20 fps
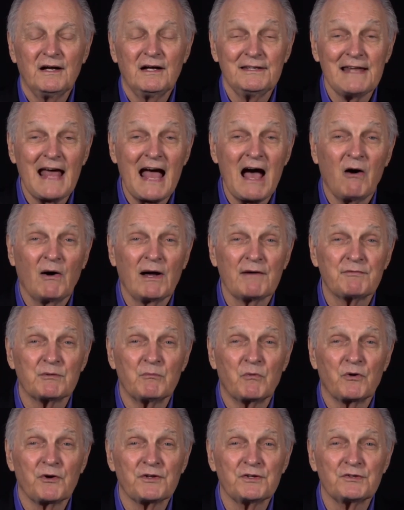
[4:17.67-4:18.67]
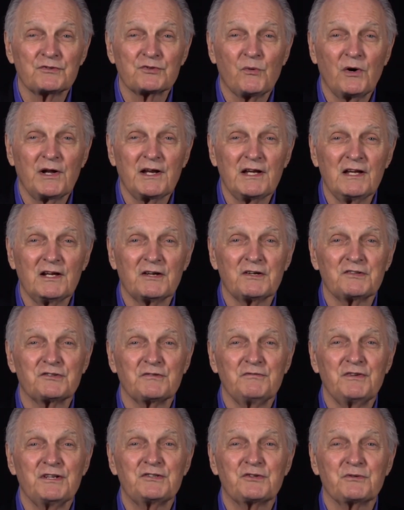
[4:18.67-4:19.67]
Now, after more than 20 years
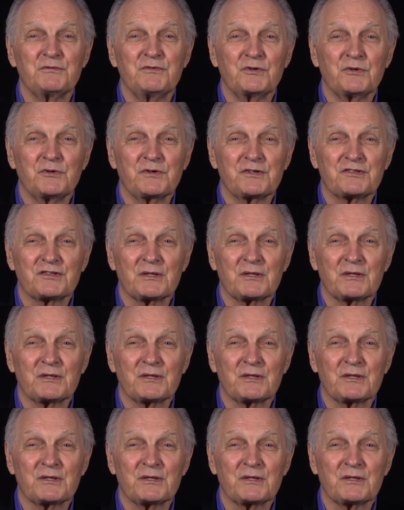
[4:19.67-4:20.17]
of interviewing